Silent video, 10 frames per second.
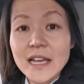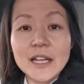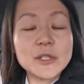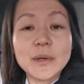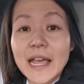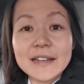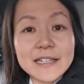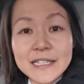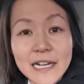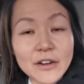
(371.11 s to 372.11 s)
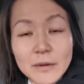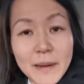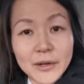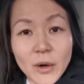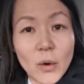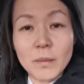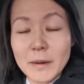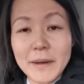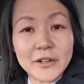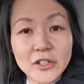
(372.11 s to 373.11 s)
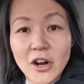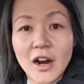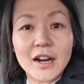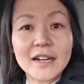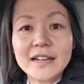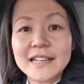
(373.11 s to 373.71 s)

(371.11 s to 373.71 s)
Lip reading: It's okay to desire a better home, a better car,